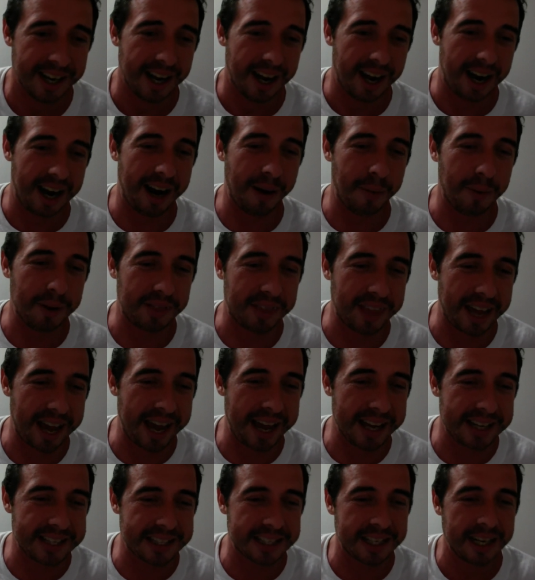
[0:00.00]
All right, with
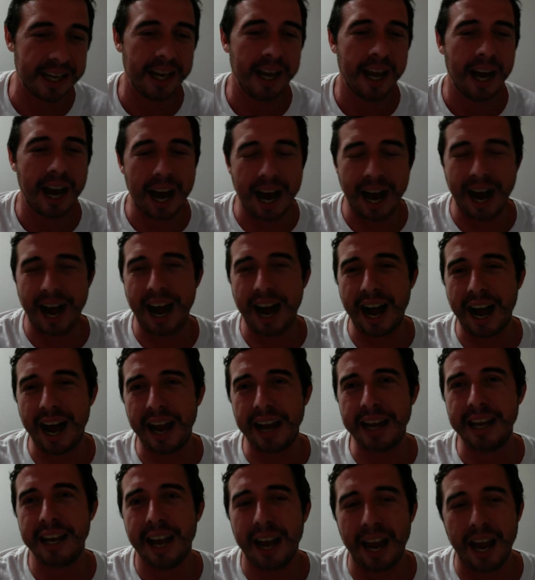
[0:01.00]
that,
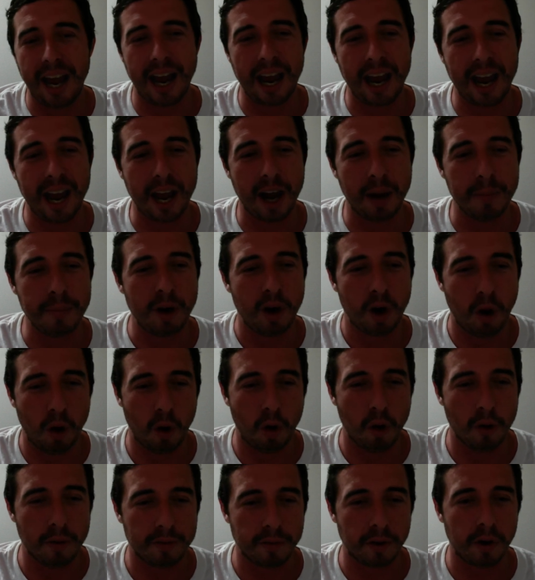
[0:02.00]
I am
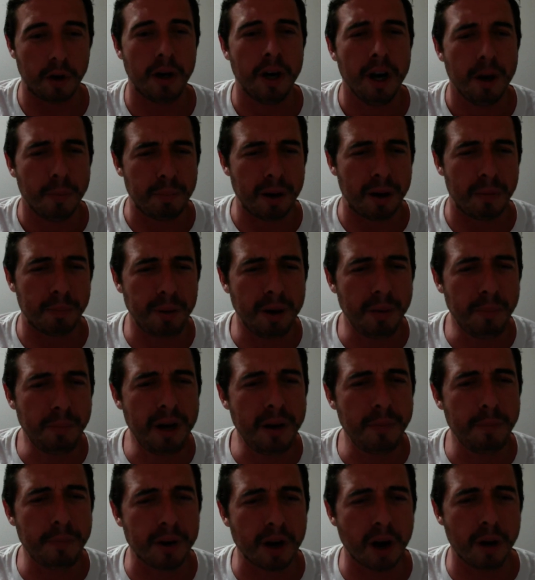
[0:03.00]
over. Bum, bum,
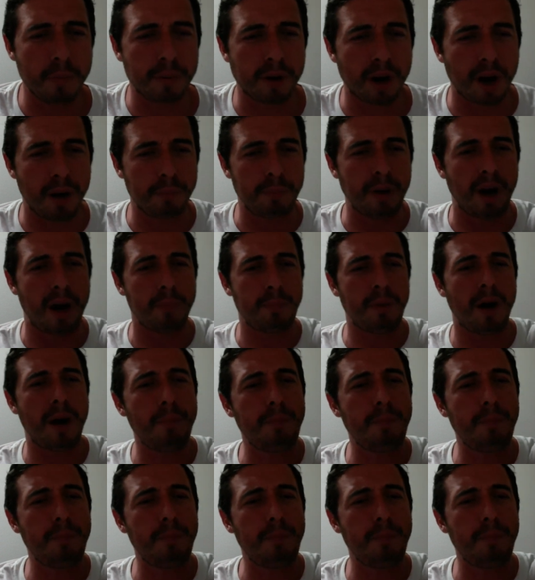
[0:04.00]
bum, ba-dum, ba-dum, bum, bum,